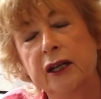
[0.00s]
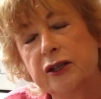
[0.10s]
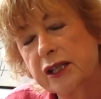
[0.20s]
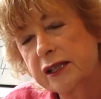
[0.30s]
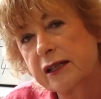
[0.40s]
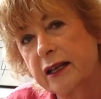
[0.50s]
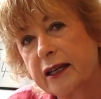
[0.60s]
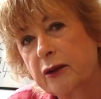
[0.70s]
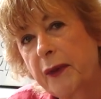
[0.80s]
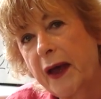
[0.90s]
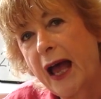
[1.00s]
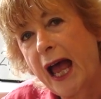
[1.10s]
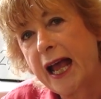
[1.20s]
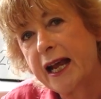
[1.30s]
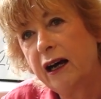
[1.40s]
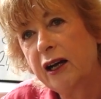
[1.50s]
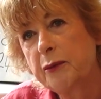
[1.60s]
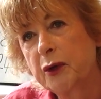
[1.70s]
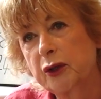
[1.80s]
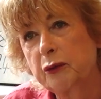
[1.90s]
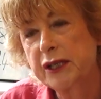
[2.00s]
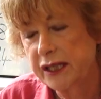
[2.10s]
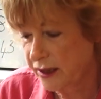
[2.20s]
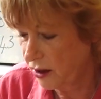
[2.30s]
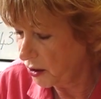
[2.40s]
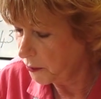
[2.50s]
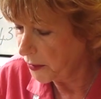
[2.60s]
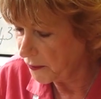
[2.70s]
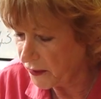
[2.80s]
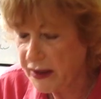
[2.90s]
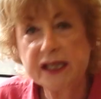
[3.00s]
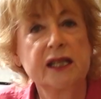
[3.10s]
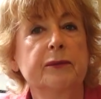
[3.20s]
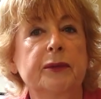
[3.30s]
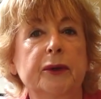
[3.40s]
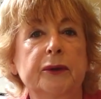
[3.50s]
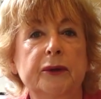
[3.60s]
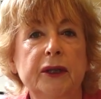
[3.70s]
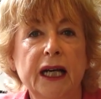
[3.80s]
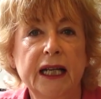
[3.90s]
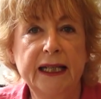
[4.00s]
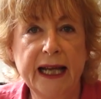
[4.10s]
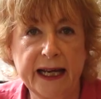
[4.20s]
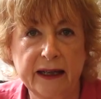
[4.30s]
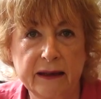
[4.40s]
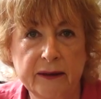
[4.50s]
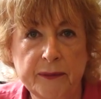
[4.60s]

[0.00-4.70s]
Just like with our AI model, we start with a very simple layer.